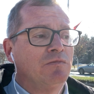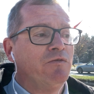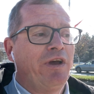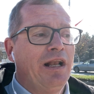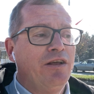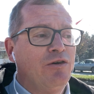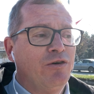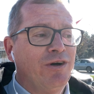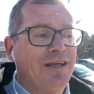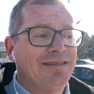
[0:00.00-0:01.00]

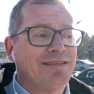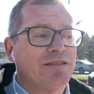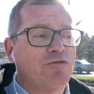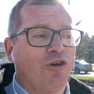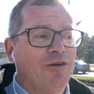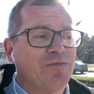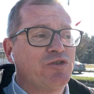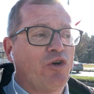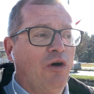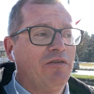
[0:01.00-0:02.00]
value in terms
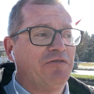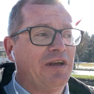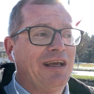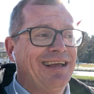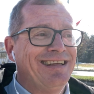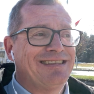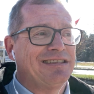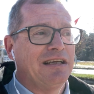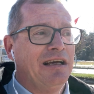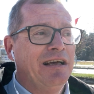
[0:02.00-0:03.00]
of his